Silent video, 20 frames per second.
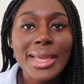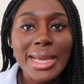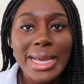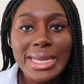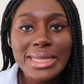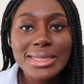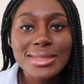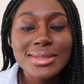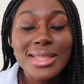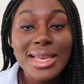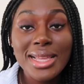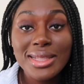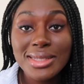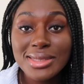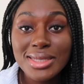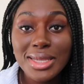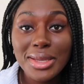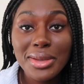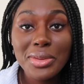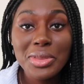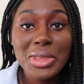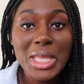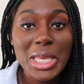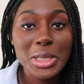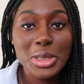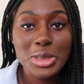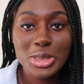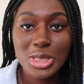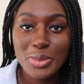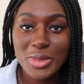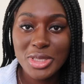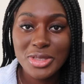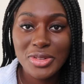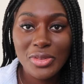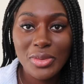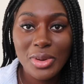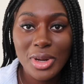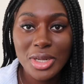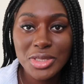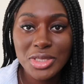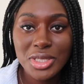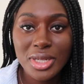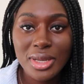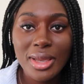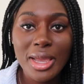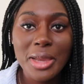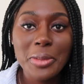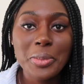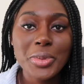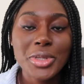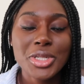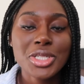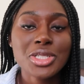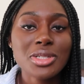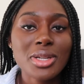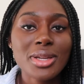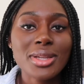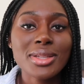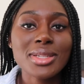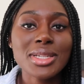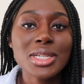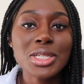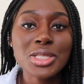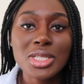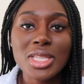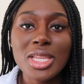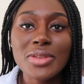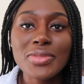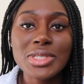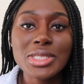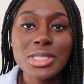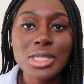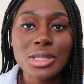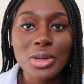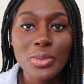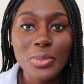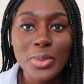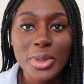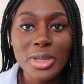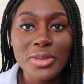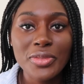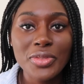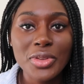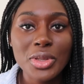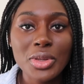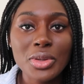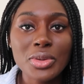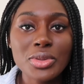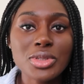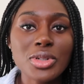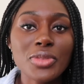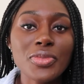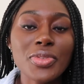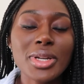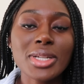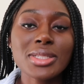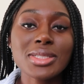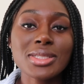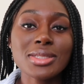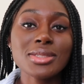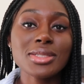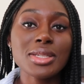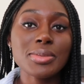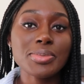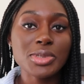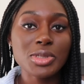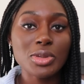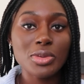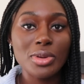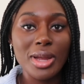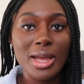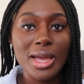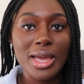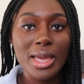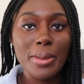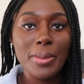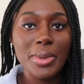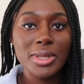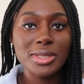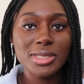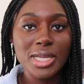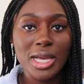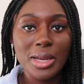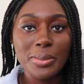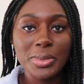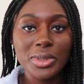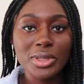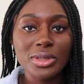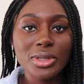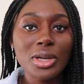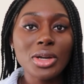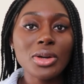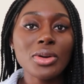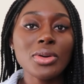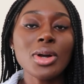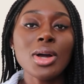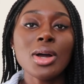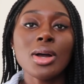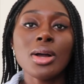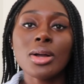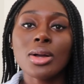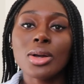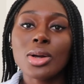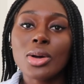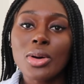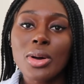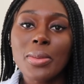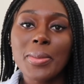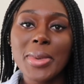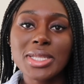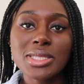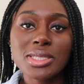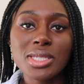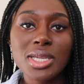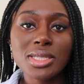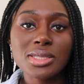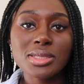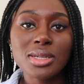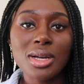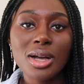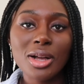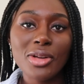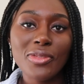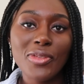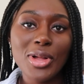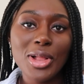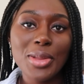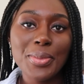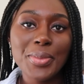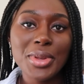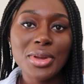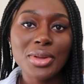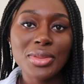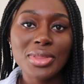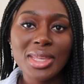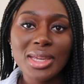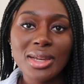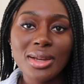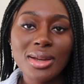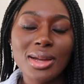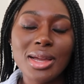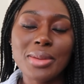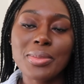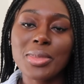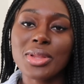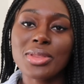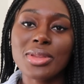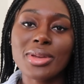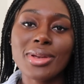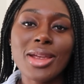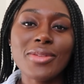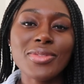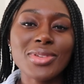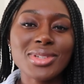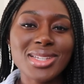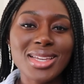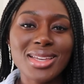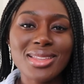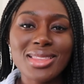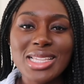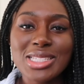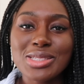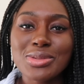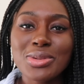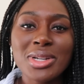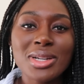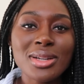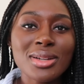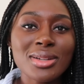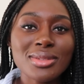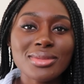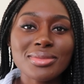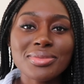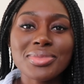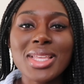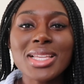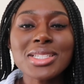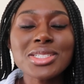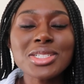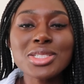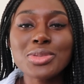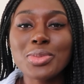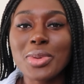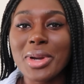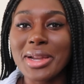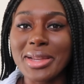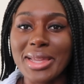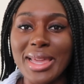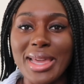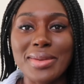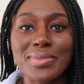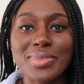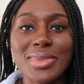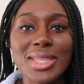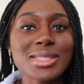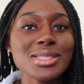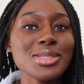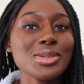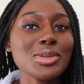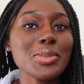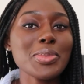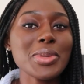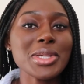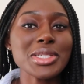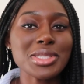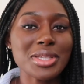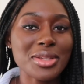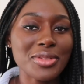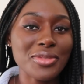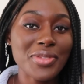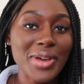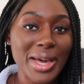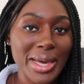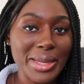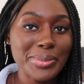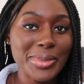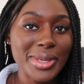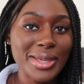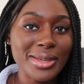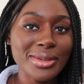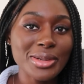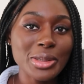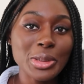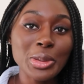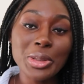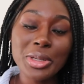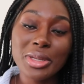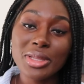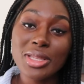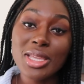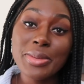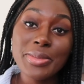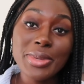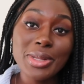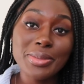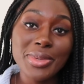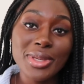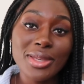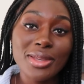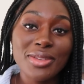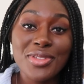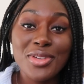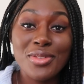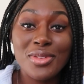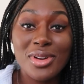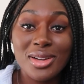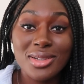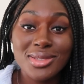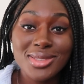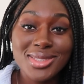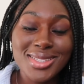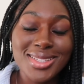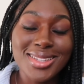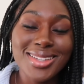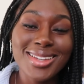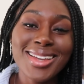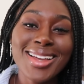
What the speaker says: guys, that is it. Thank you so much for watching. I appreciate each and every single one of you. Don't forget to subscribe down below. Go on my TikTok, follow me on there. I'm on there every day. That's just where I am. That's the only place you can find me. Or you can email me if you want.